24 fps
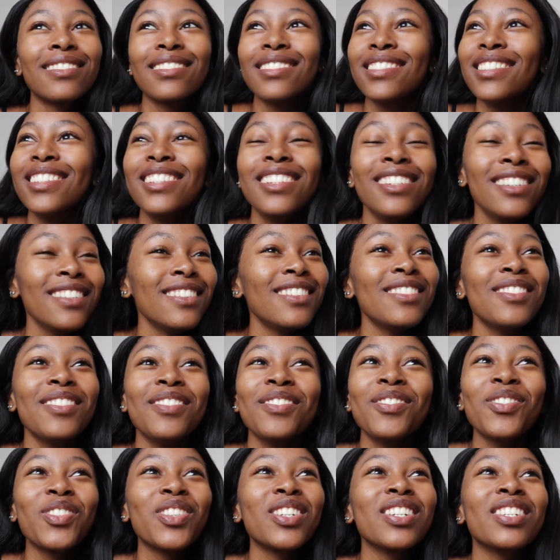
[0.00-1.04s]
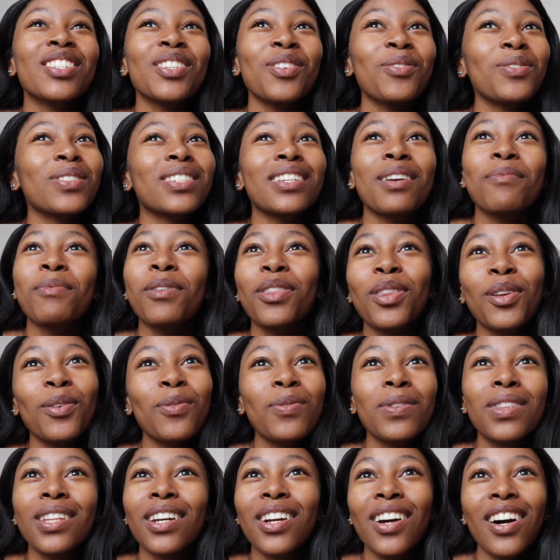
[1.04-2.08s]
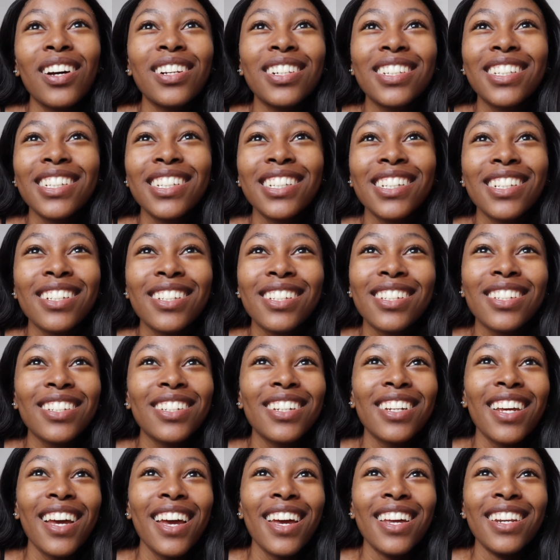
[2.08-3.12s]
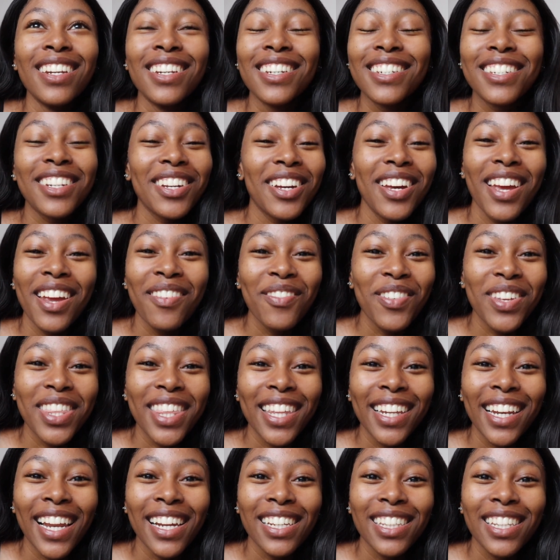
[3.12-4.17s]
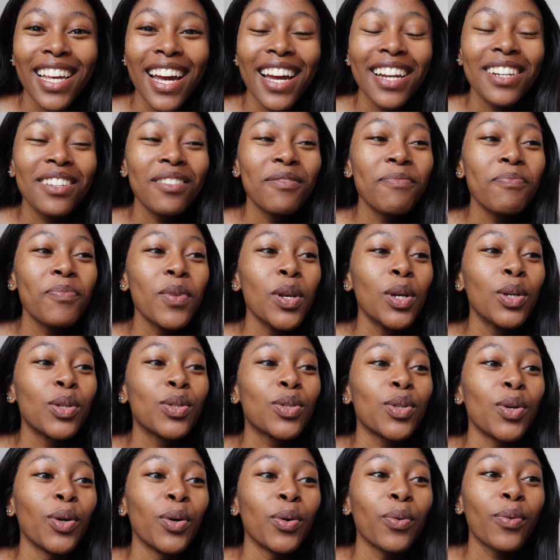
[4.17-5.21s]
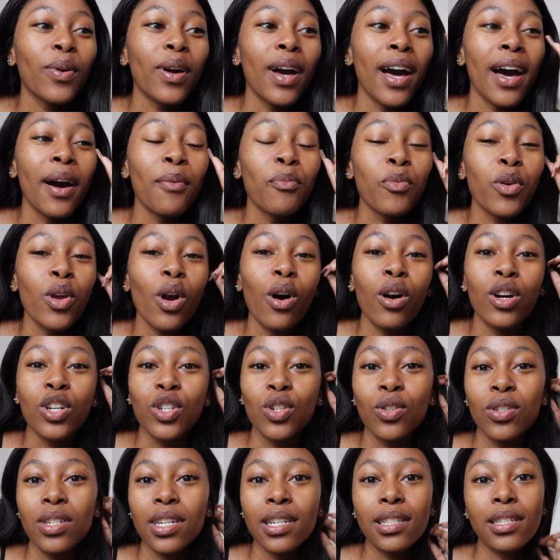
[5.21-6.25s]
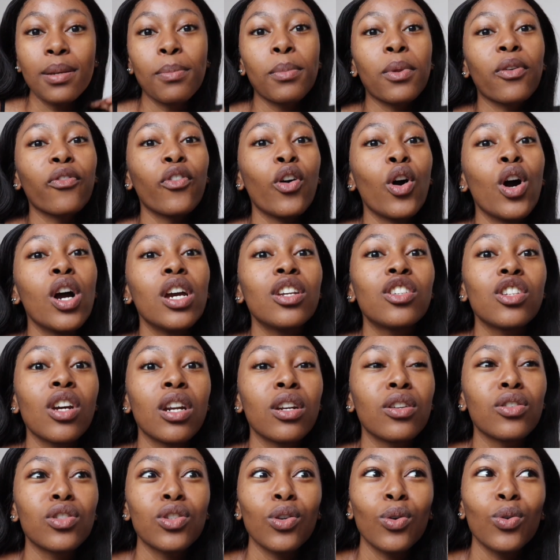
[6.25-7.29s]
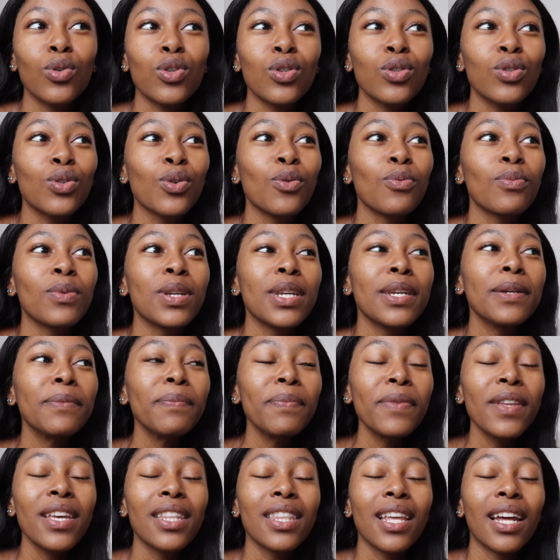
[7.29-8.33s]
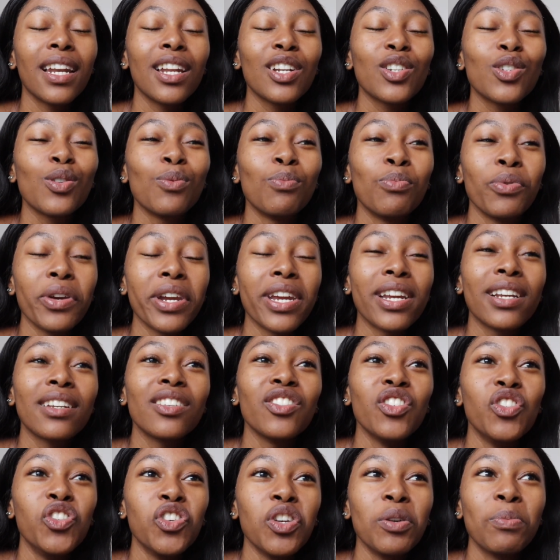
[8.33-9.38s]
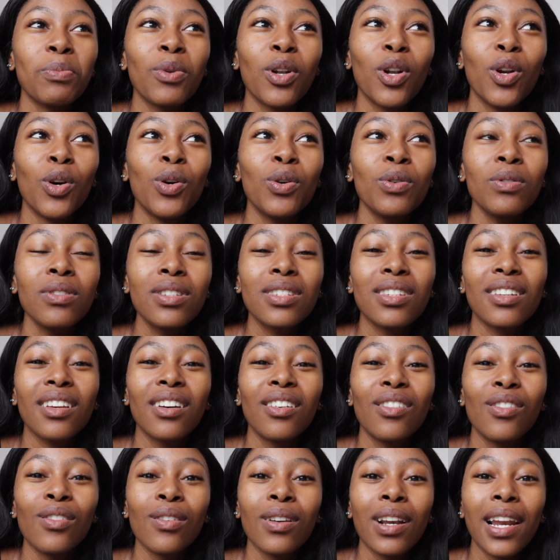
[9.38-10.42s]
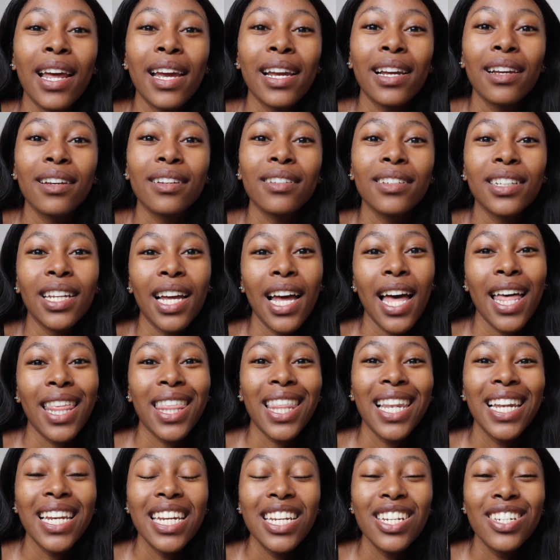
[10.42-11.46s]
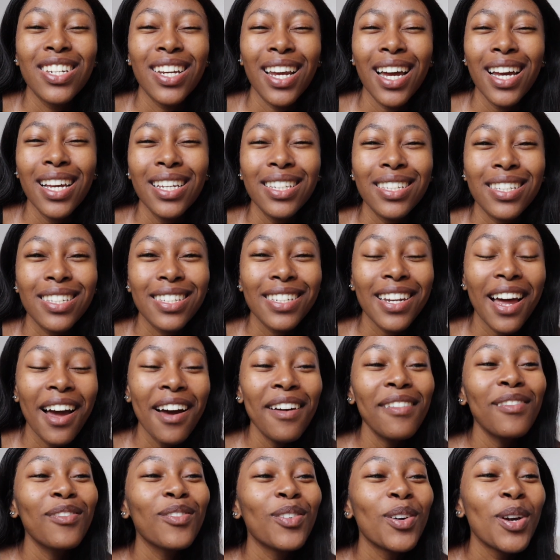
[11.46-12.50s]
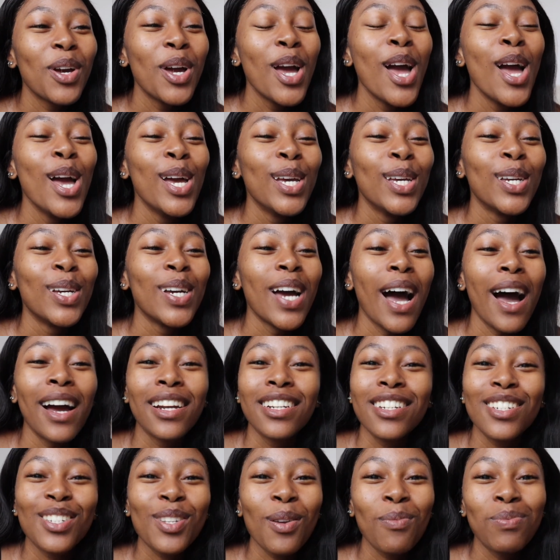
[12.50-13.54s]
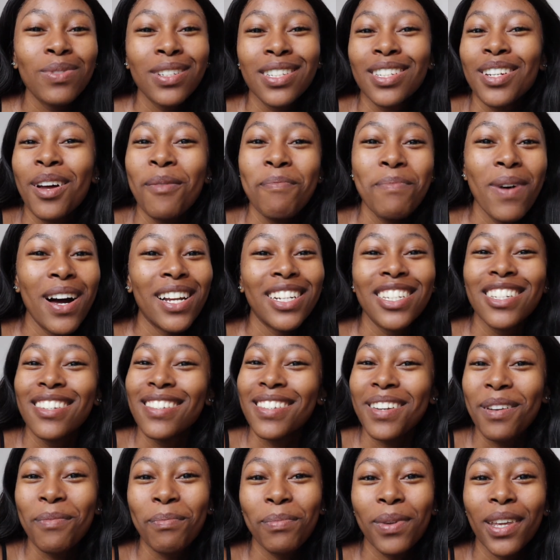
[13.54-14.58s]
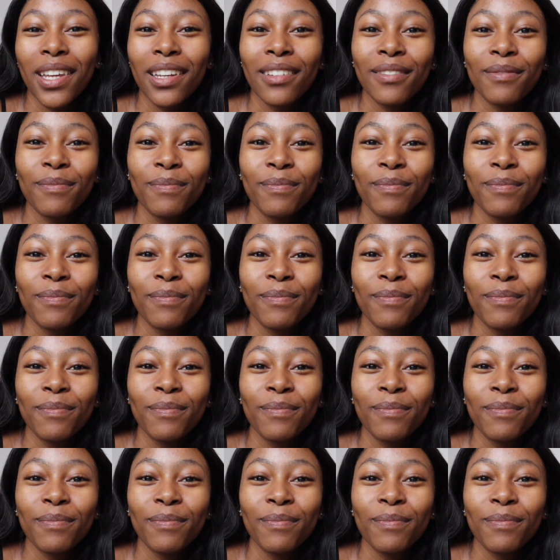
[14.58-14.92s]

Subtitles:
You know, she's always coming through with the content and everything like that. So we are shooting something for her channel. She also told me that I should bring gym clothes or like athleisure stuff. I just hope it's not bungee jumping